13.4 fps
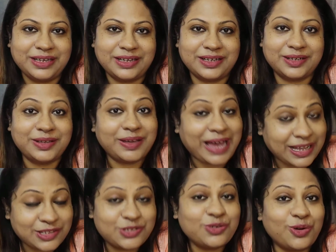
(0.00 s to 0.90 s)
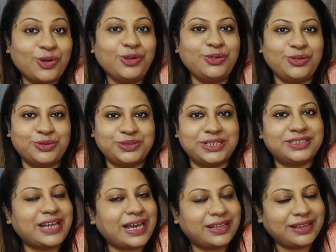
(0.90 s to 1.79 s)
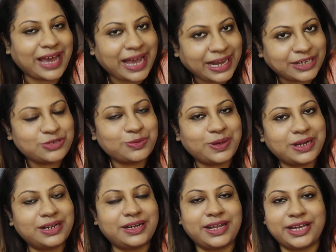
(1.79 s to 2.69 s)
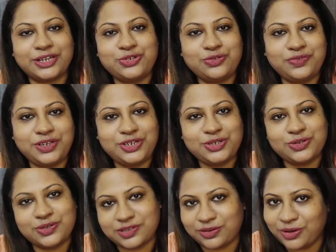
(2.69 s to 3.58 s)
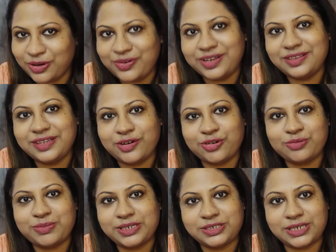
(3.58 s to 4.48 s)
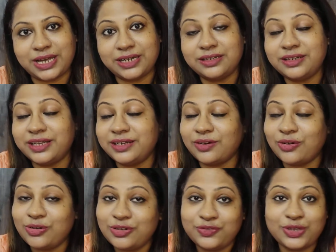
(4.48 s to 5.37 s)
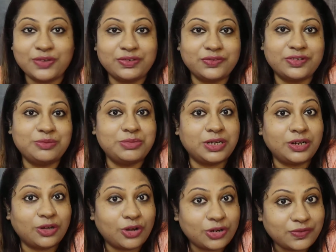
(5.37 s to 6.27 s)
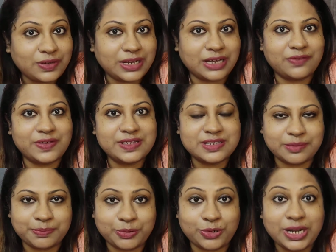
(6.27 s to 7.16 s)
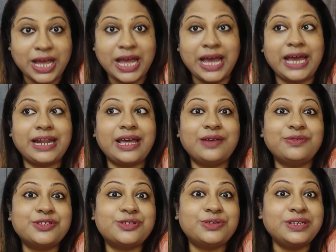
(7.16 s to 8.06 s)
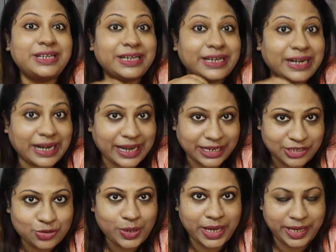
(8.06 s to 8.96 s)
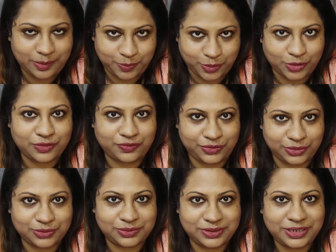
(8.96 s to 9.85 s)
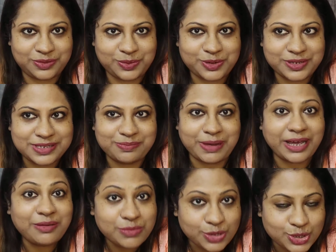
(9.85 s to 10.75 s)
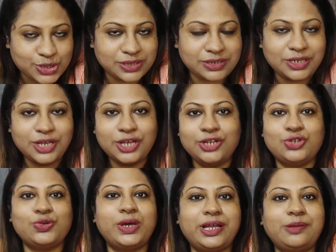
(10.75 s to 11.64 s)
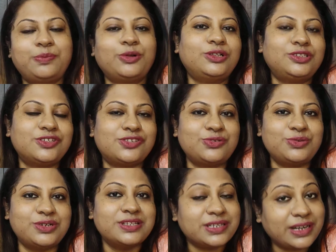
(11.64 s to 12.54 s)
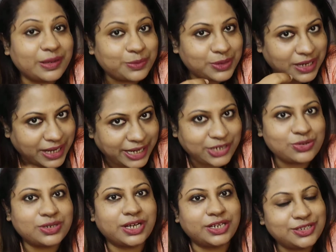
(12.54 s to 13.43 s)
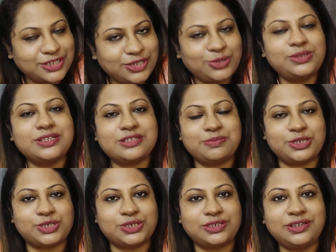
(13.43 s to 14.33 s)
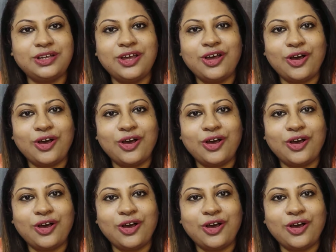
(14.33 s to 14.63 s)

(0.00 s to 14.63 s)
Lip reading: as you all know that the Act 1 and Act 2 videos are already there on my channel, and all of you have given me a lot of love and support, and I was really glad to help all of you. It was my mission to help all the students, and I would like to continue this mission